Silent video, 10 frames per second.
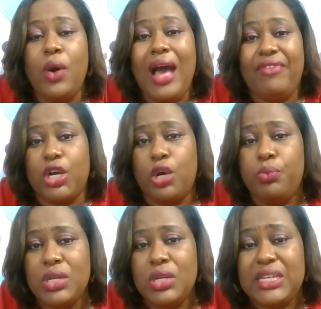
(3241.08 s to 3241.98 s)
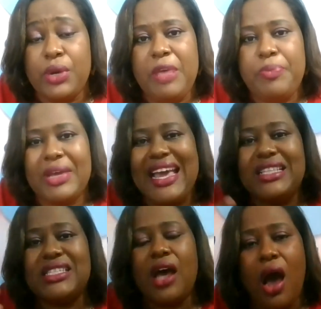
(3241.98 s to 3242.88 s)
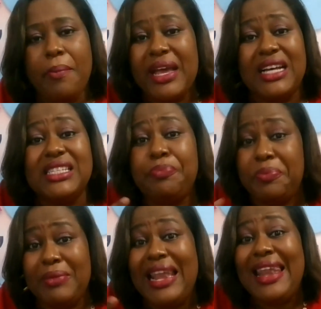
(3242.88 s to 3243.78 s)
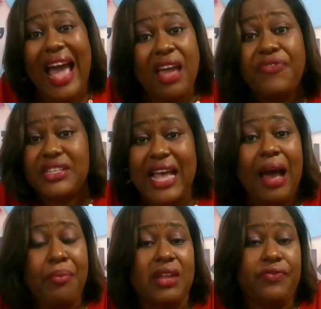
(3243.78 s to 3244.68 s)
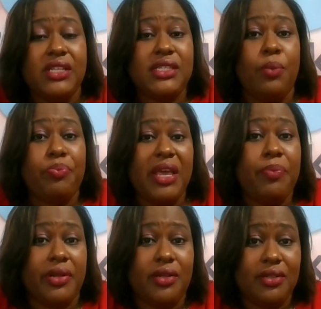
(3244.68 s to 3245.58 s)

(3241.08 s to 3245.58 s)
don't have a community where people can talk, because life is happening for some people.